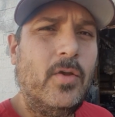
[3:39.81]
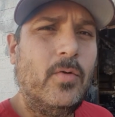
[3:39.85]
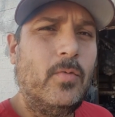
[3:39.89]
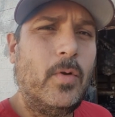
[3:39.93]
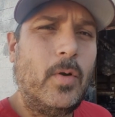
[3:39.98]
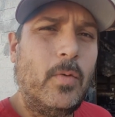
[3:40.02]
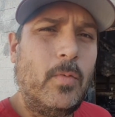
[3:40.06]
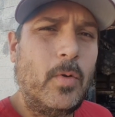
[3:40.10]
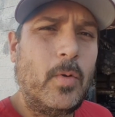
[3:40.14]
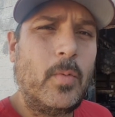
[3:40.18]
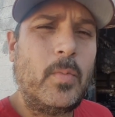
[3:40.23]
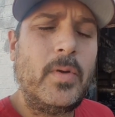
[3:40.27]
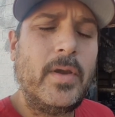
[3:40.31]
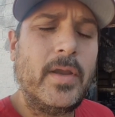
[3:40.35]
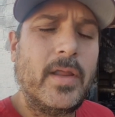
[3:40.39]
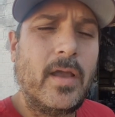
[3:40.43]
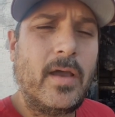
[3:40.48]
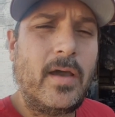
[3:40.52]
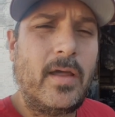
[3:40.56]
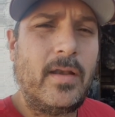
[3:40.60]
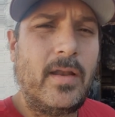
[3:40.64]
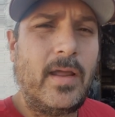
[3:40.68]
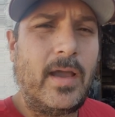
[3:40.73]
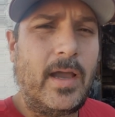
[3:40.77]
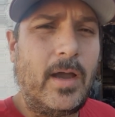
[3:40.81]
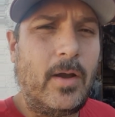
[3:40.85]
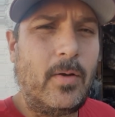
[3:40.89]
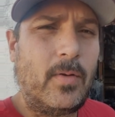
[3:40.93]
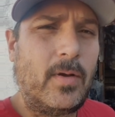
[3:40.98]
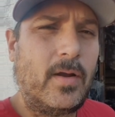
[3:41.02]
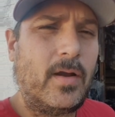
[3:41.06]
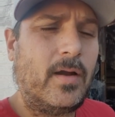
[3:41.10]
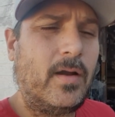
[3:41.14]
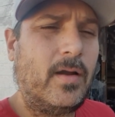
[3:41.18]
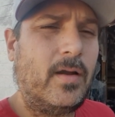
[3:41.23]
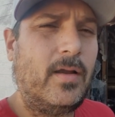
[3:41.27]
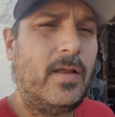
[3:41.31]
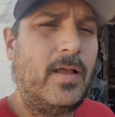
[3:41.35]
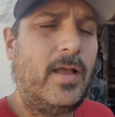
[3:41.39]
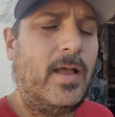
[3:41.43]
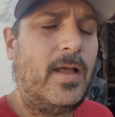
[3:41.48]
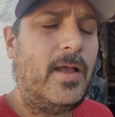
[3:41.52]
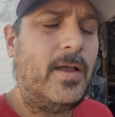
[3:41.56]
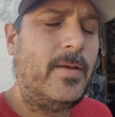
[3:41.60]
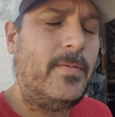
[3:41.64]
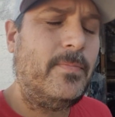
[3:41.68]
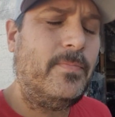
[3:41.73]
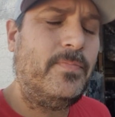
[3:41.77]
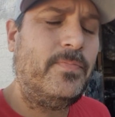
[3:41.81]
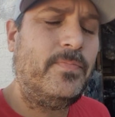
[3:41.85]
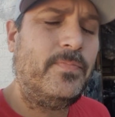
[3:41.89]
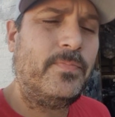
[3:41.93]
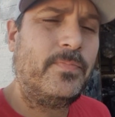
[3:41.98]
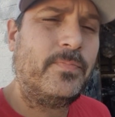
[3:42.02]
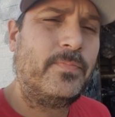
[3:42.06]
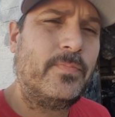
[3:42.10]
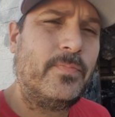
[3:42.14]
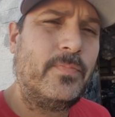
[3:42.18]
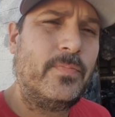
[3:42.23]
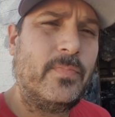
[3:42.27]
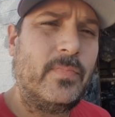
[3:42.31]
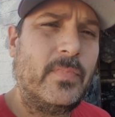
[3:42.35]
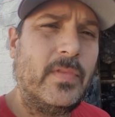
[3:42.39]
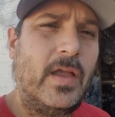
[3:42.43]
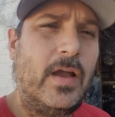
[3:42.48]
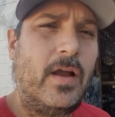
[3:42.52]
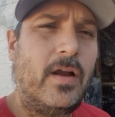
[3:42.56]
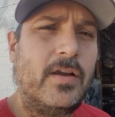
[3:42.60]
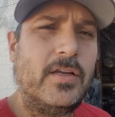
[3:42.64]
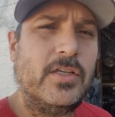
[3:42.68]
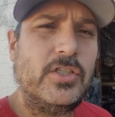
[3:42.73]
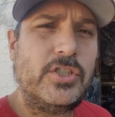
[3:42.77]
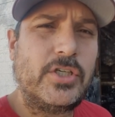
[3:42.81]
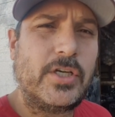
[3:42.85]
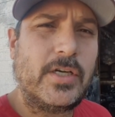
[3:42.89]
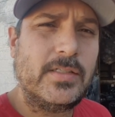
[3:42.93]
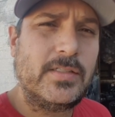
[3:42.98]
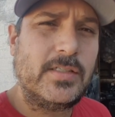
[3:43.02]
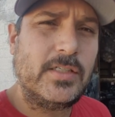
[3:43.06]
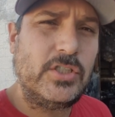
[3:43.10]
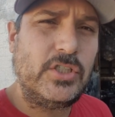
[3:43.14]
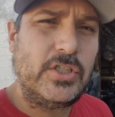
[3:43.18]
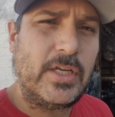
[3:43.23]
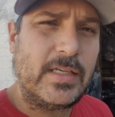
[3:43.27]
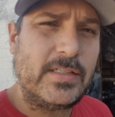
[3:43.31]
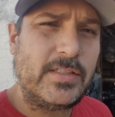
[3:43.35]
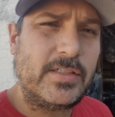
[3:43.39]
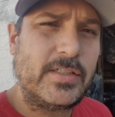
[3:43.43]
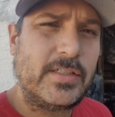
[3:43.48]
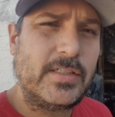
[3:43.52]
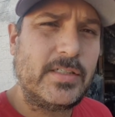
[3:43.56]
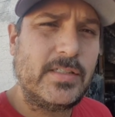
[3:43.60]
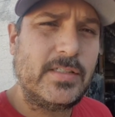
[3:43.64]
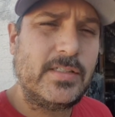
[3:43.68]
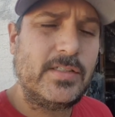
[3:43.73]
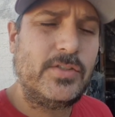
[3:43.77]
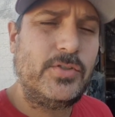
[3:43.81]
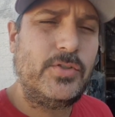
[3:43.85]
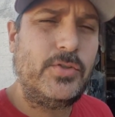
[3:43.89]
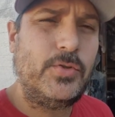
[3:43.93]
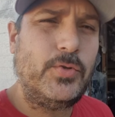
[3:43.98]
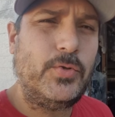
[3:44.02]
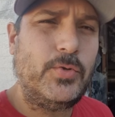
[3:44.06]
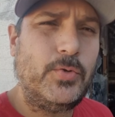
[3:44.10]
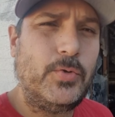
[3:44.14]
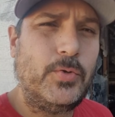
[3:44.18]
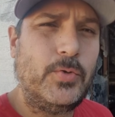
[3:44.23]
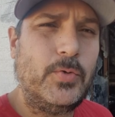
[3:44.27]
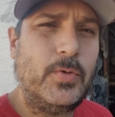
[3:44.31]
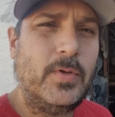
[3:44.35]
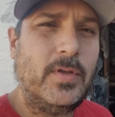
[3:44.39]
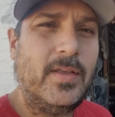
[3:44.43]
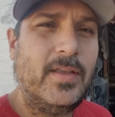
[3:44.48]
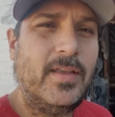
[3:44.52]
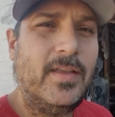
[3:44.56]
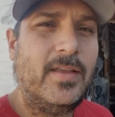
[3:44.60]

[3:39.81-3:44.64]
Well, we'll bring on our insurance adjusters to